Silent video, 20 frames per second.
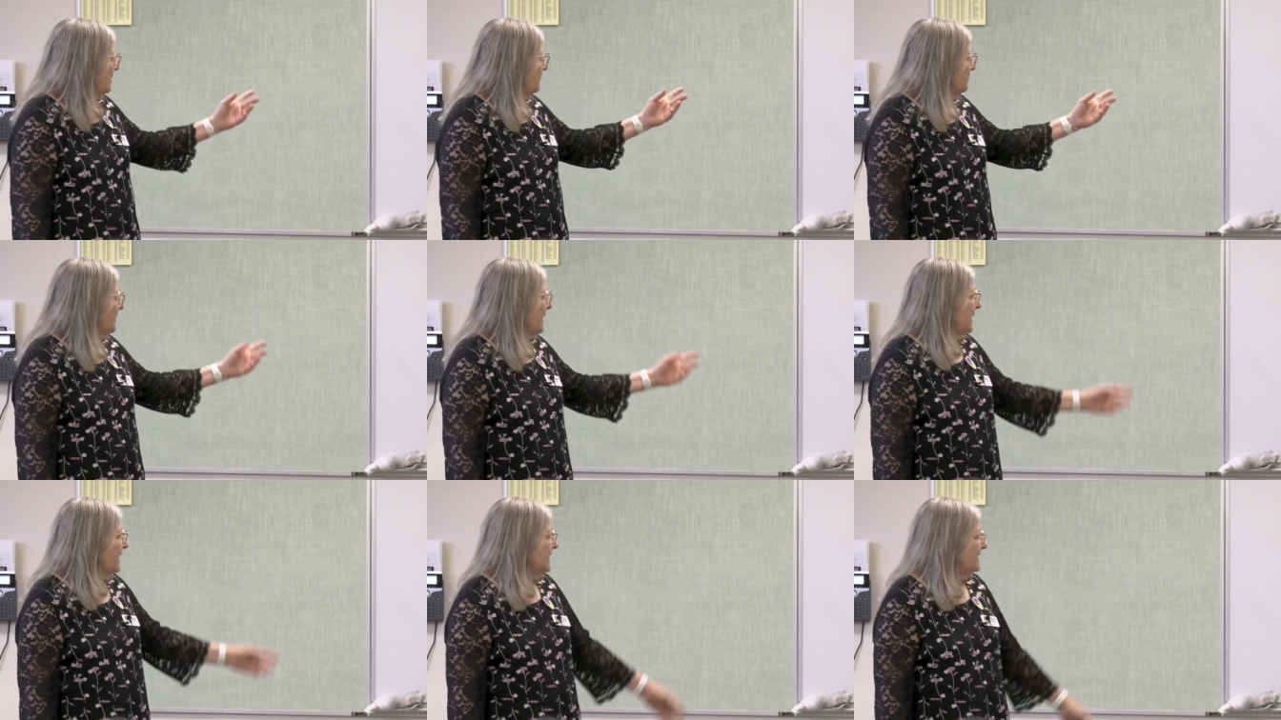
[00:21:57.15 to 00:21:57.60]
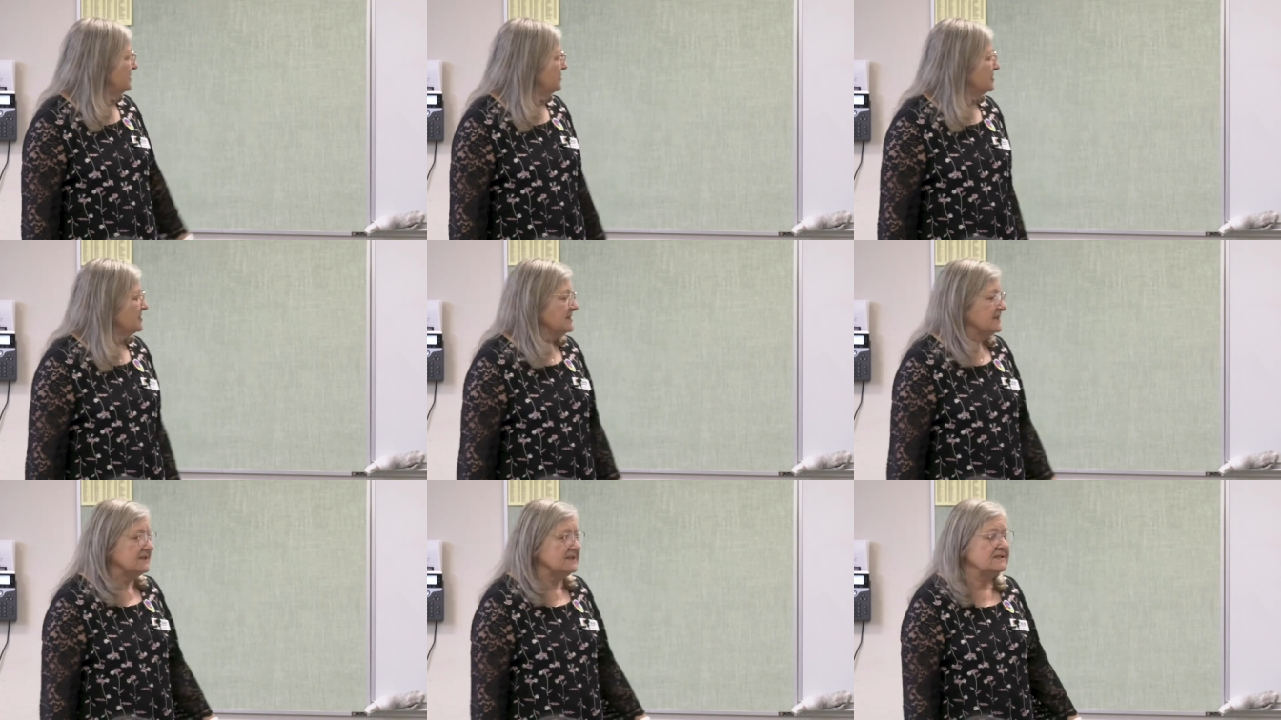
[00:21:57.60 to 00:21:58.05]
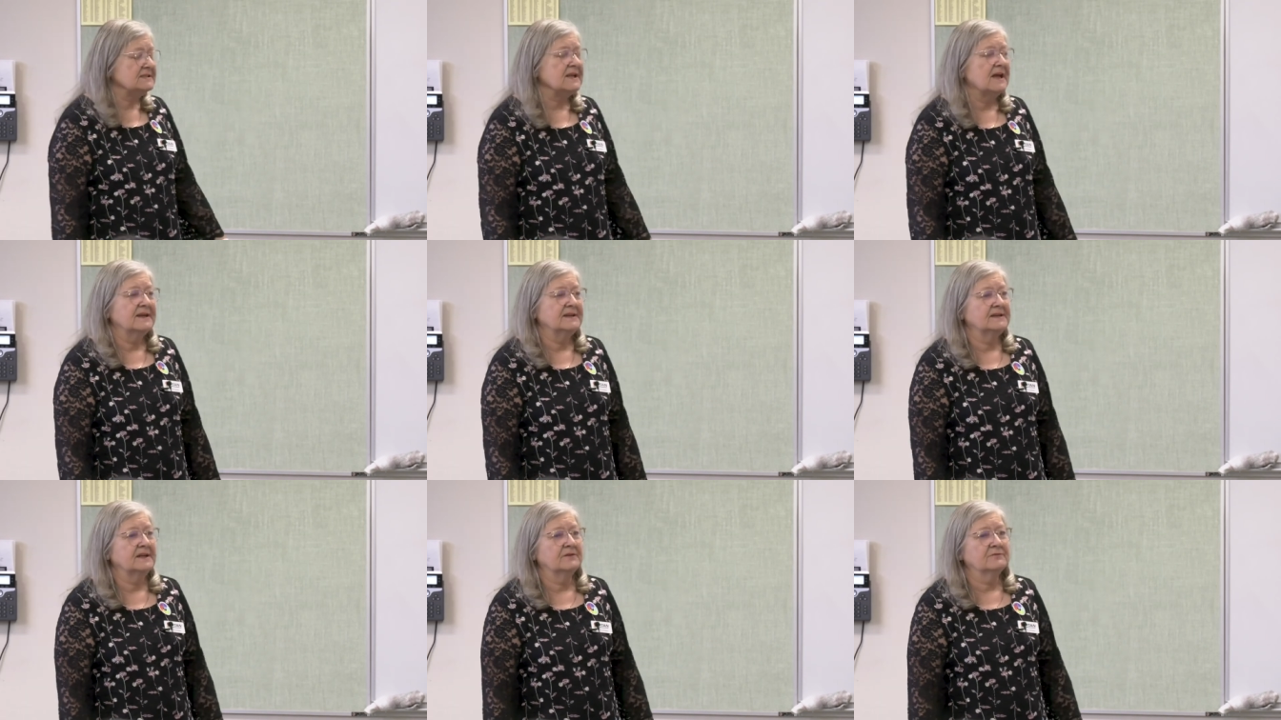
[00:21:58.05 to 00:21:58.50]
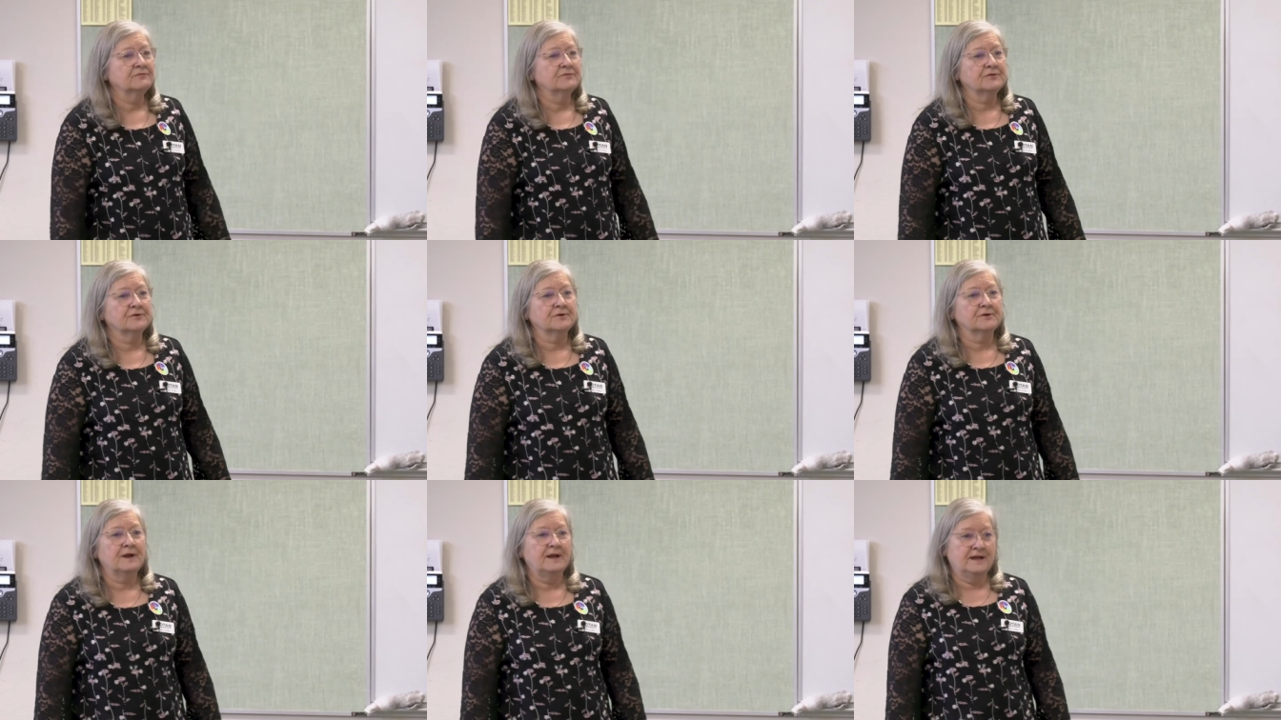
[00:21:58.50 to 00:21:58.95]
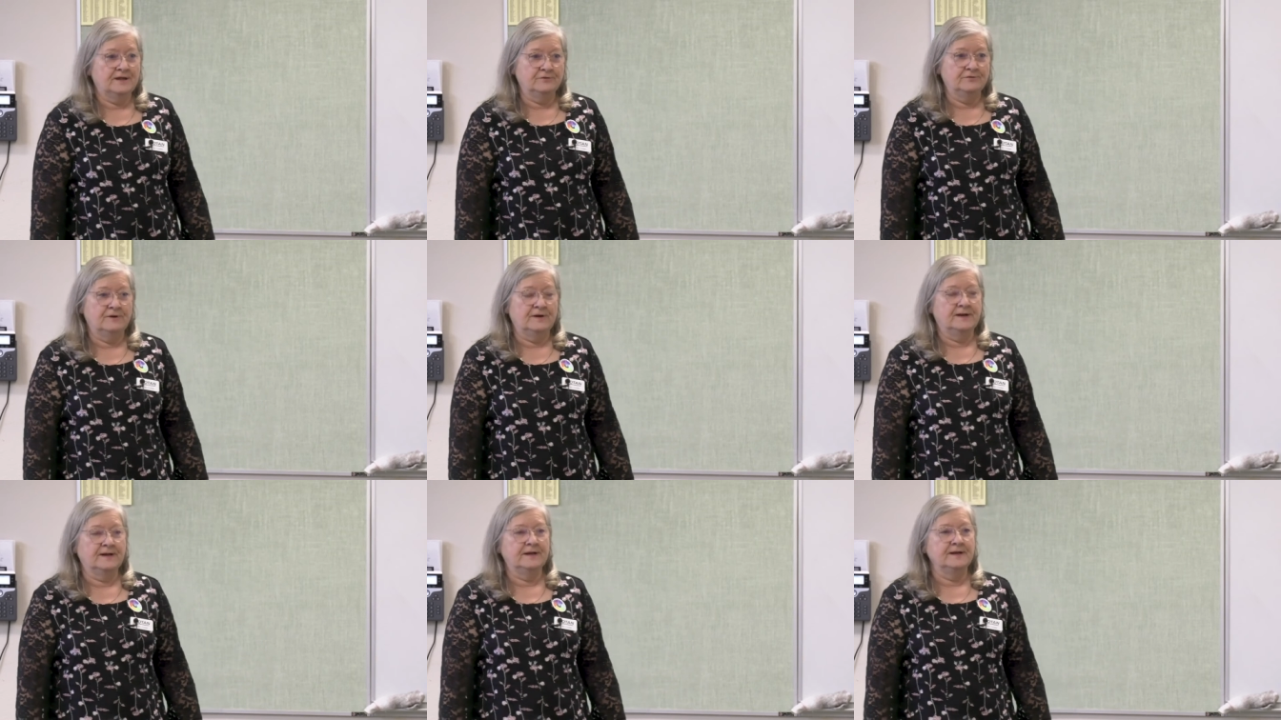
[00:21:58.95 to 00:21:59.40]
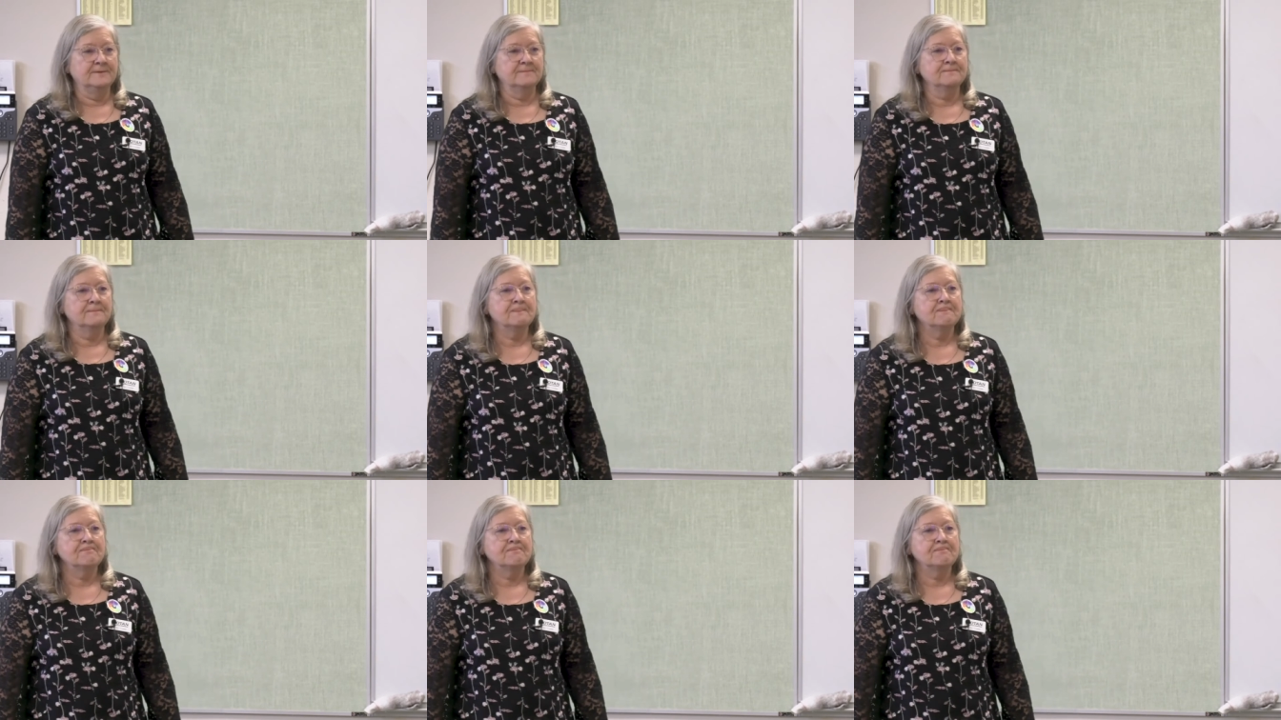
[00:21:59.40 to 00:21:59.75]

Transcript: my agency signed up for EdReady.